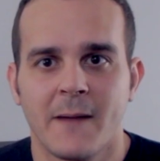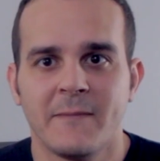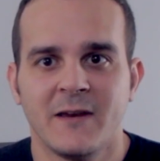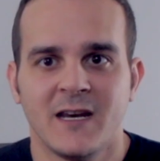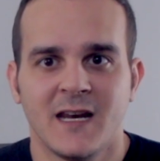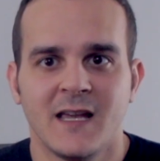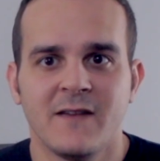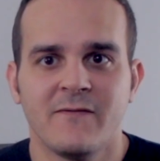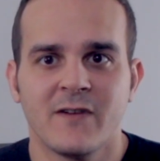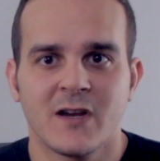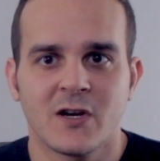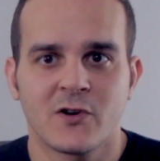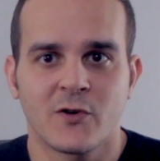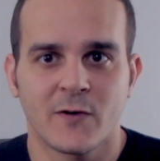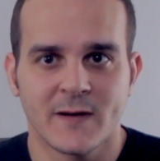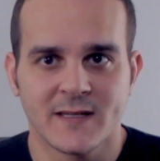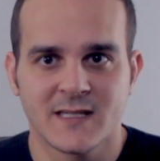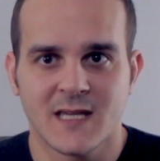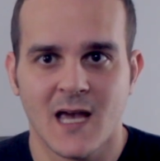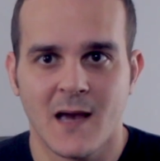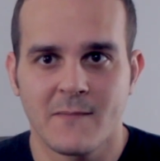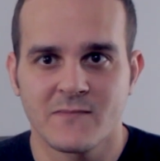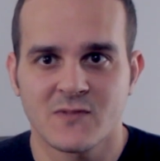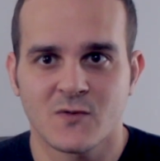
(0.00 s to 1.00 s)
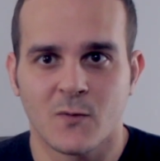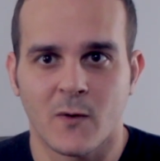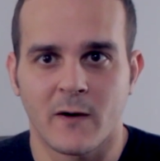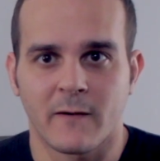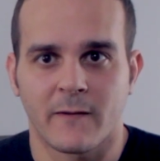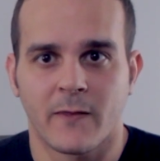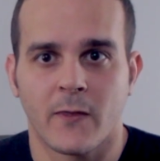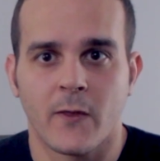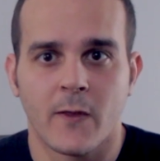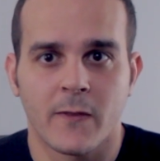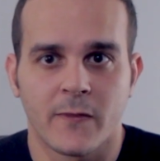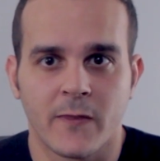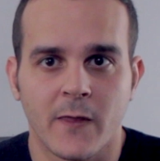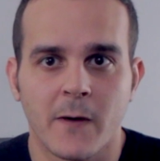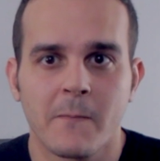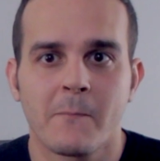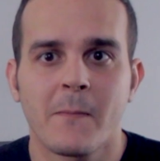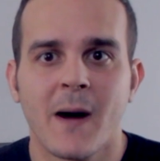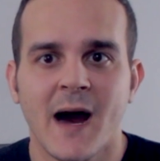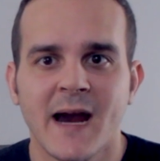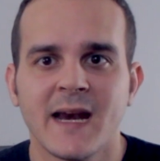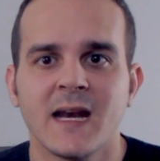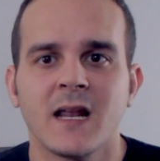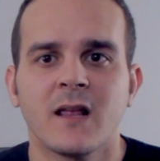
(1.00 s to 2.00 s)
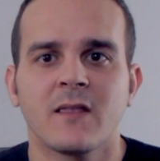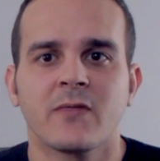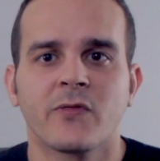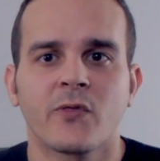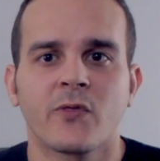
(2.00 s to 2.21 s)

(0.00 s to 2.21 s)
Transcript: I mean, even Chris Hemsworth, the mighty